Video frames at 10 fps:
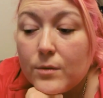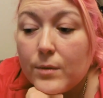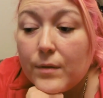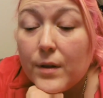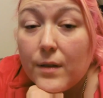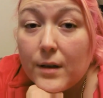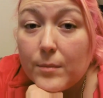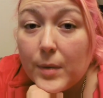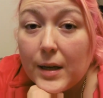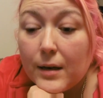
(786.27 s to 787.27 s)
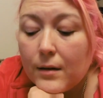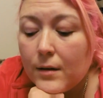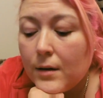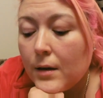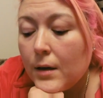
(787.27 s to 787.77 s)
with the thin bit in.
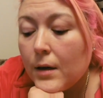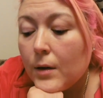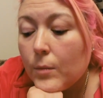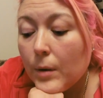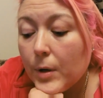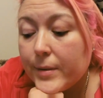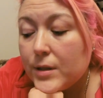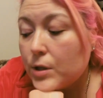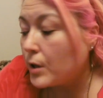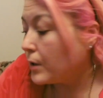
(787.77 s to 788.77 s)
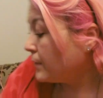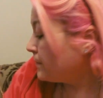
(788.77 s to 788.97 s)
What I'm going to do,